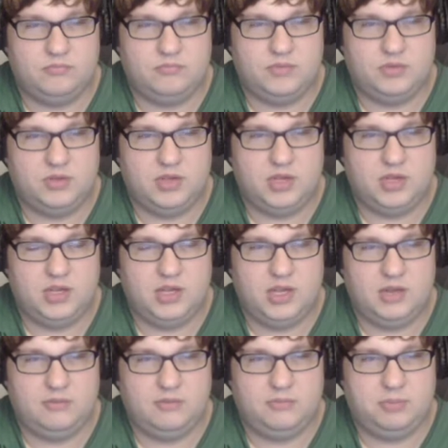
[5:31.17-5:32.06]
Okay,
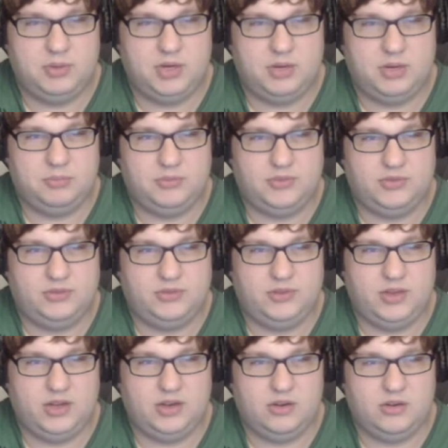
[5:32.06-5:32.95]
I've been
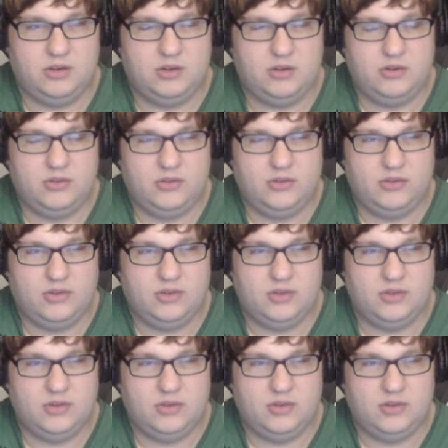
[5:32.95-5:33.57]
upstairs.